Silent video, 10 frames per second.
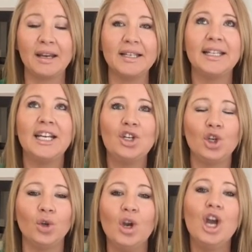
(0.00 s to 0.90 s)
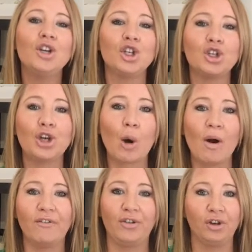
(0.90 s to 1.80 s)
continue to show
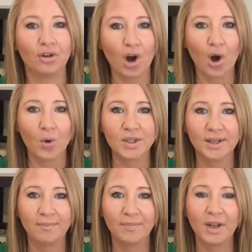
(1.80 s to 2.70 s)
up for your goals.